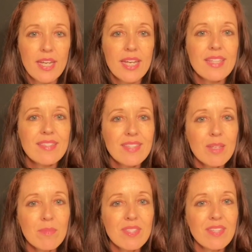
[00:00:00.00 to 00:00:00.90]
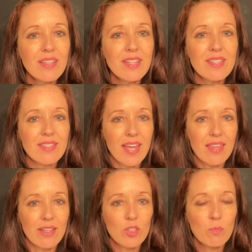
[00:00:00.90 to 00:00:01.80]
It seems silly to say
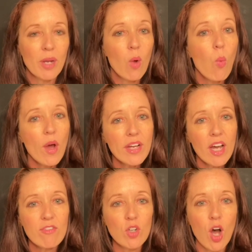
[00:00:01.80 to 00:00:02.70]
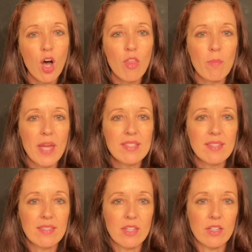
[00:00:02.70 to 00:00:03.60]
this, but I want to cover all the
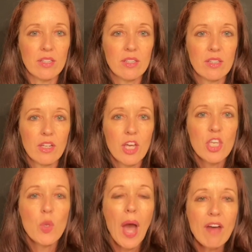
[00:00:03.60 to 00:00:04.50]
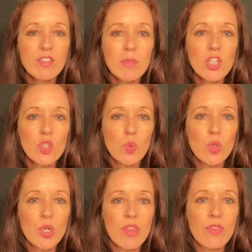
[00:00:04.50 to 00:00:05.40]
bases here. You have to be
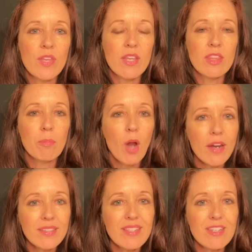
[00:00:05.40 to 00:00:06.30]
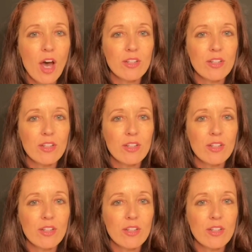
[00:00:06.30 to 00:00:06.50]
sure that the product is not